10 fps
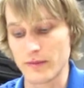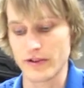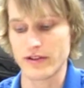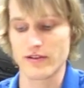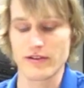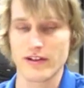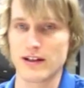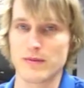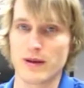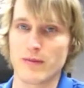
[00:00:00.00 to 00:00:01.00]
materials
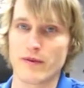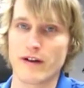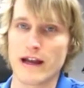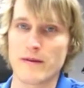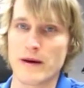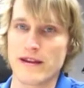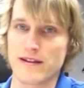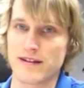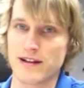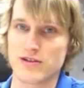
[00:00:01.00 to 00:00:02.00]
need to be provided by
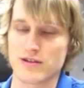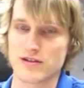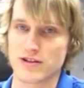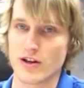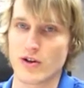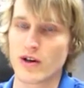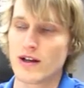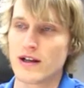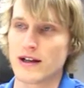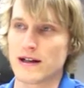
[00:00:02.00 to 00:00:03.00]
the teacher. So
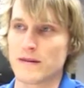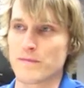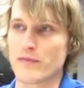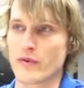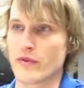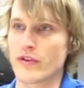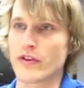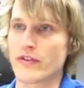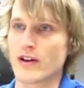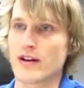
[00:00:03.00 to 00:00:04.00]
the
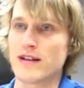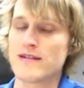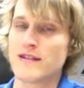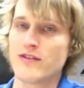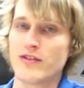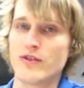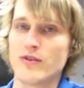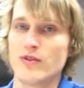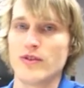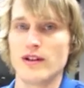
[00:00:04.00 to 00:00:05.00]
results aren't easy
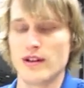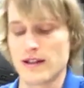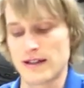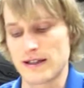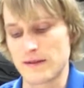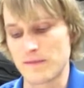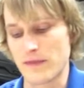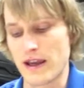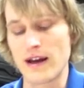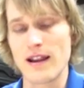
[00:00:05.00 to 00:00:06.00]
to
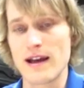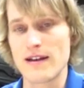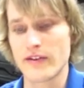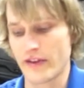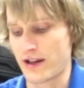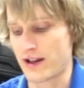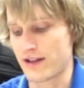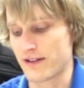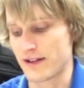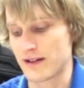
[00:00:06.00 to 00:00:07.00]
analyze,
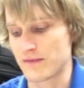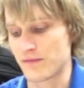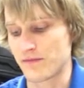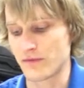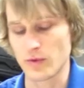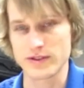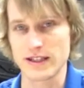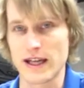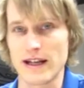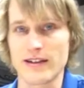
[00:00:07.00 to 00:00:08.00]
and once
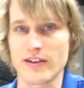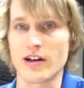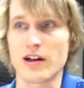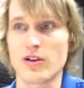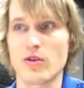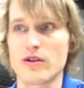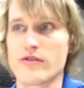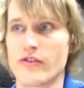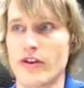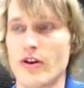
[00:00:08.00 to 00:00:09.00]
again, it's a call
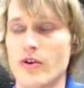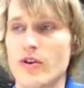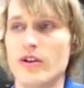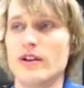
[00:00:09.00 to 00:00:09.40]
course, so